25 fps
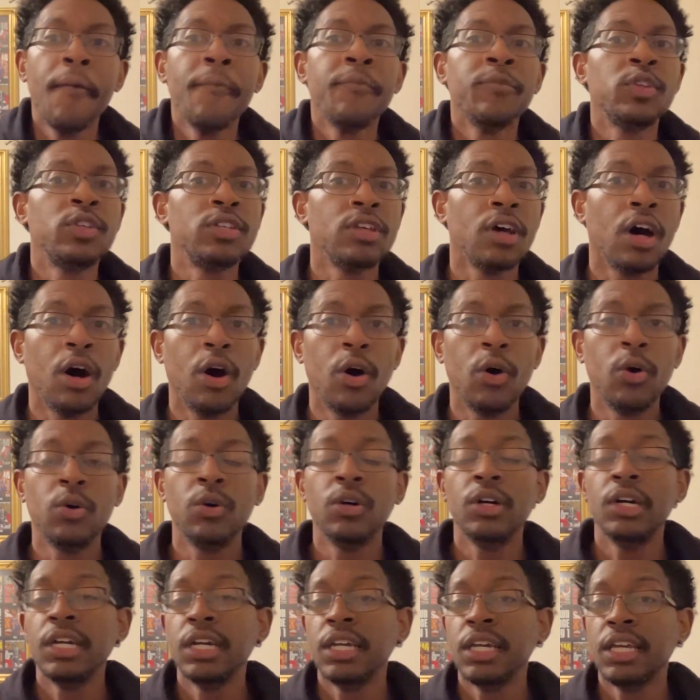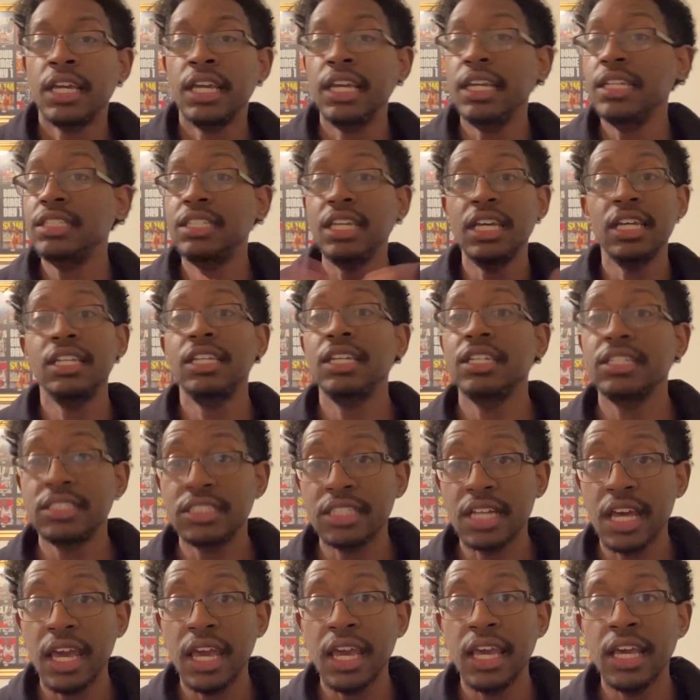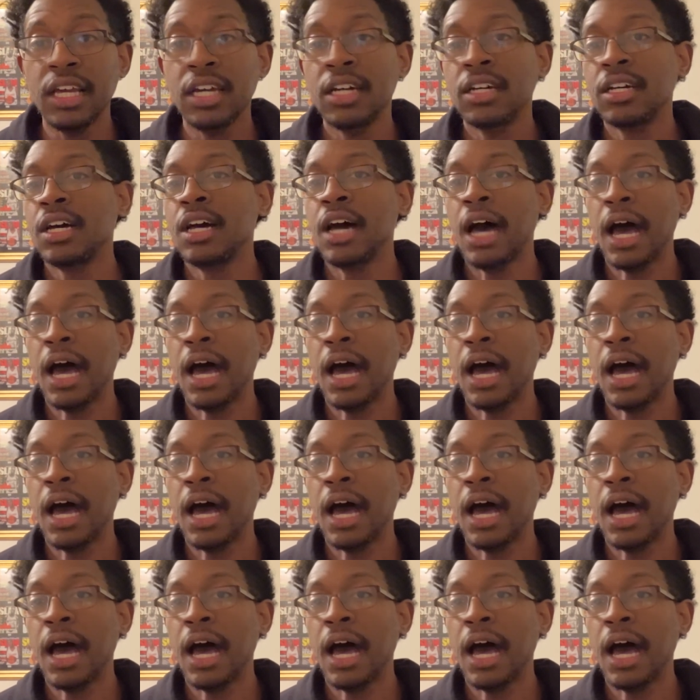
So he did his thing.